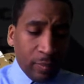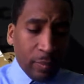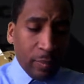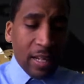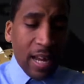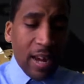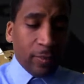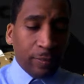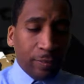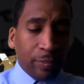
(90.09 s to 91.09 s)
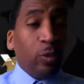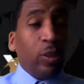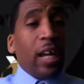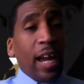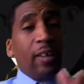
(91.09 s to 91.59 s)
But now
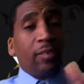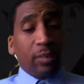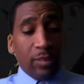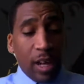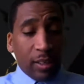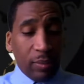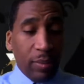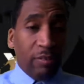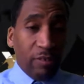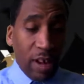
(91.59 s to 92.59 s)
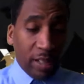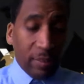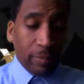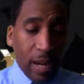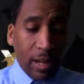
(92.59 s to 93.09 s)
we have some documented
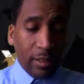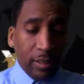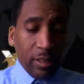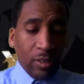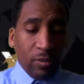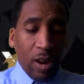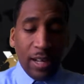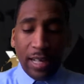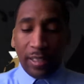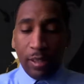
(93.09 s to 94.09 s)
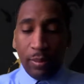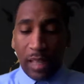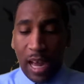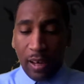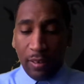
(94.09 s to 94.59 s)
facts about it, right? That comes
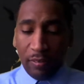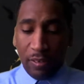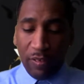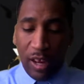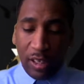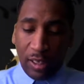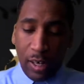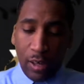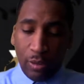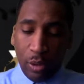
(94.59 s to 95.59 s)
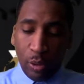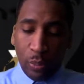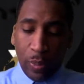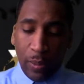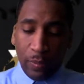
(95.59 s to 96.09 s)
out of the Final Call
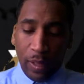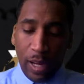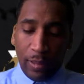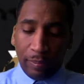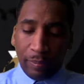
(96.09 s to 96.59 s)
newspaper, right?